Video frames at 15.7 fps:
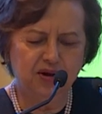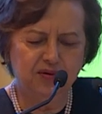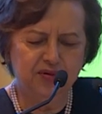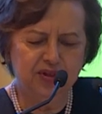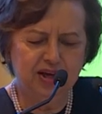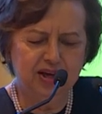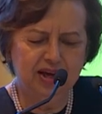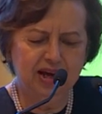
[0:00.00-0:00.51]

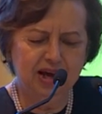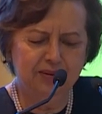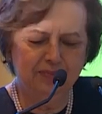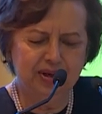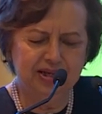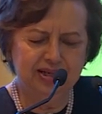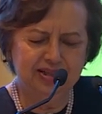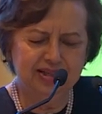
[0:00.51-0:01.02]
of the
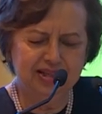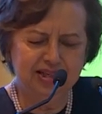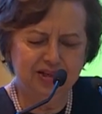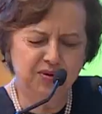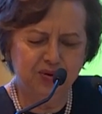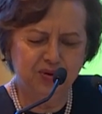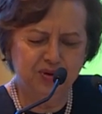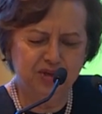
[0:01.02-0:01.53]

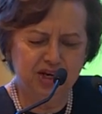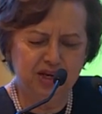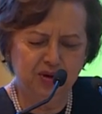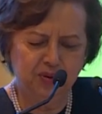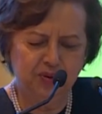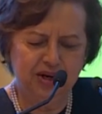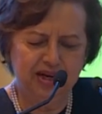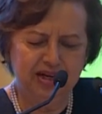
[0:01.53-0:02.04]
ability to
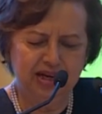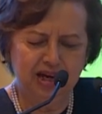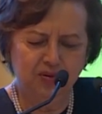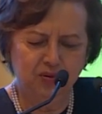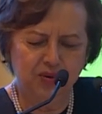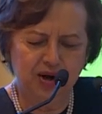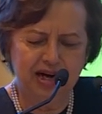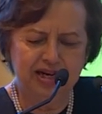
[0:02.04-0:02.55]
generate
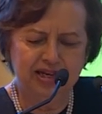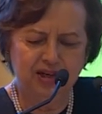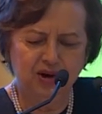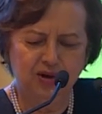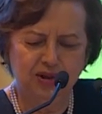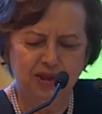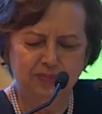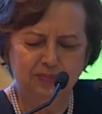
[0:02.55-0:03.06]
and ride
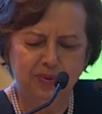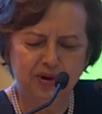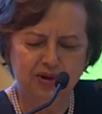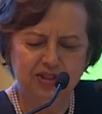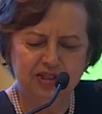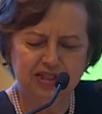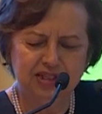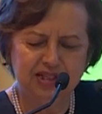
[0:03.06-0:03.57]
on the
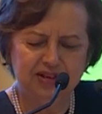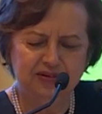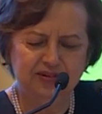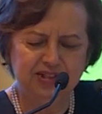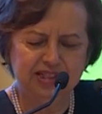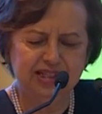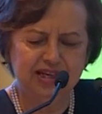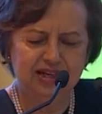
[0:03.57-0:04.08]

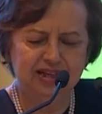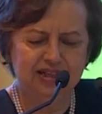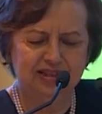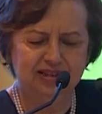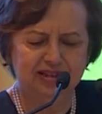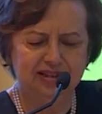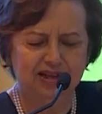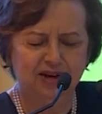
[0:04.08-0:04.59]
positive
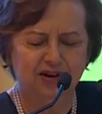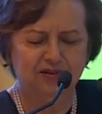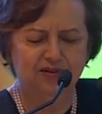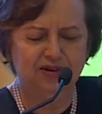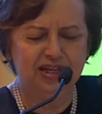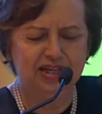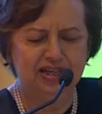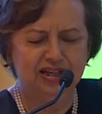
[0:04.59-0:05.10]
cycle of
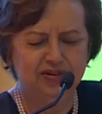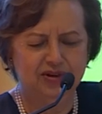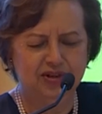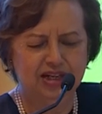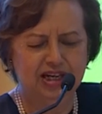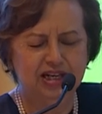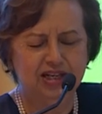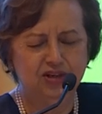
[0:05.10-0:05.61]

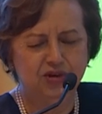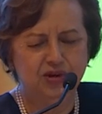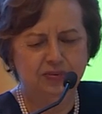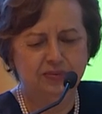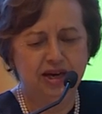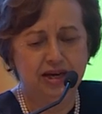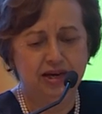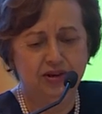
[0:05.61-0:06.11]
leadership
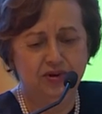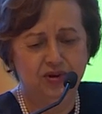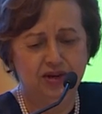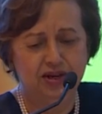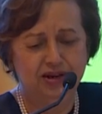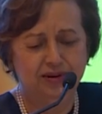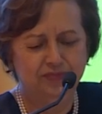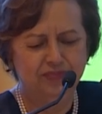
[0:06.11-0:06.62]

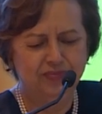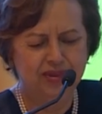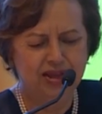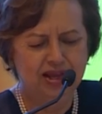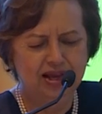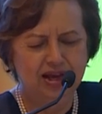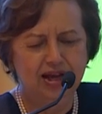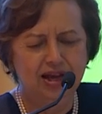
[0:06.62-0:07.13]
energy.
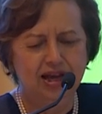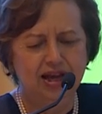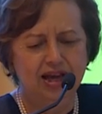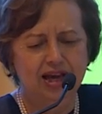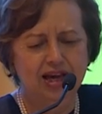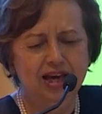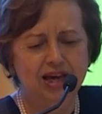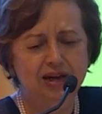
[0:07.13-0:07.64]

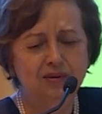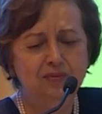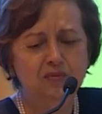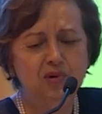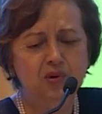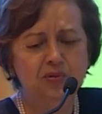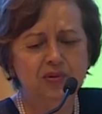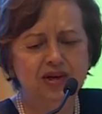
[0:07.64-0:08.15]
In
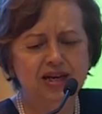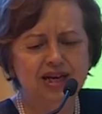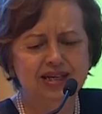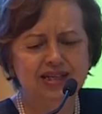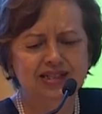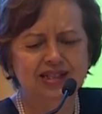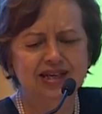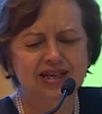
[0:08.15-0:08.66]

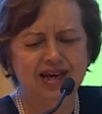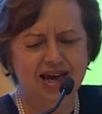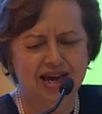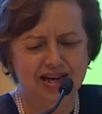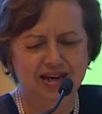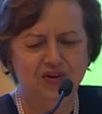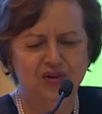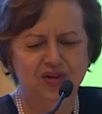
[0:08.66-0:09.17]
mobilizing
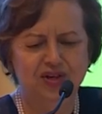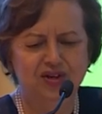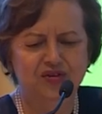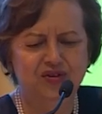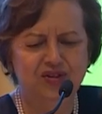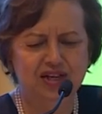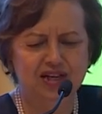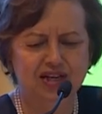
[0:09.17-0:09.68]

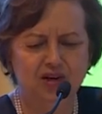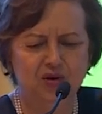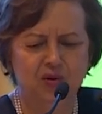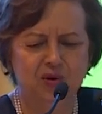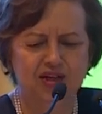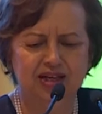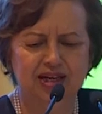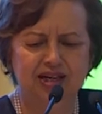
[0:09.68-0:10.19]
energies in an
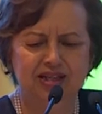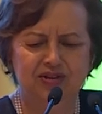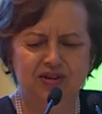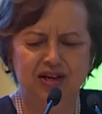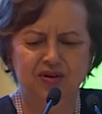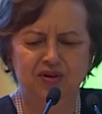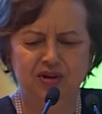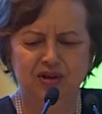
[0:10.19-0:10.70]

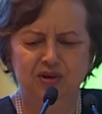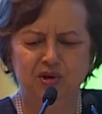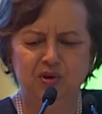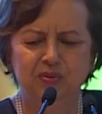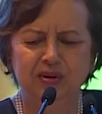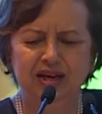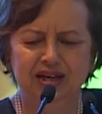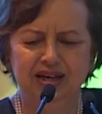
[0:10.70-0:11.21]
organization
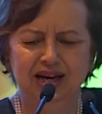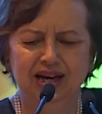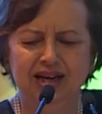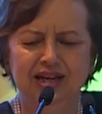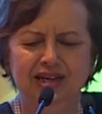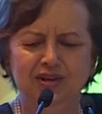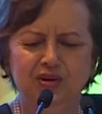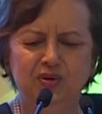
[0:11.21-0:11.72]
to be
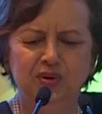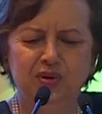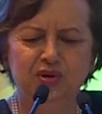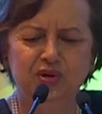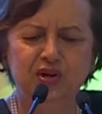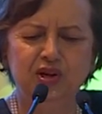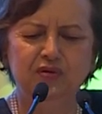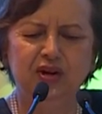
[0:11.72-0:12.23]
aligned to
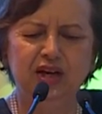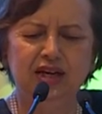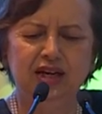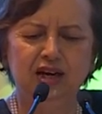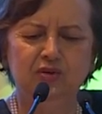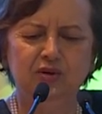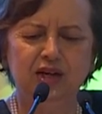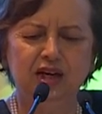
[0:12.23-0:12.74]
achieving an
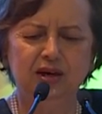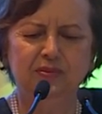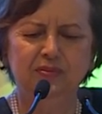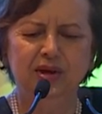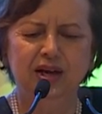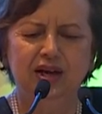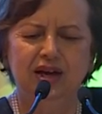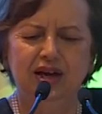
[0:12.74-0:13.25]
outcome,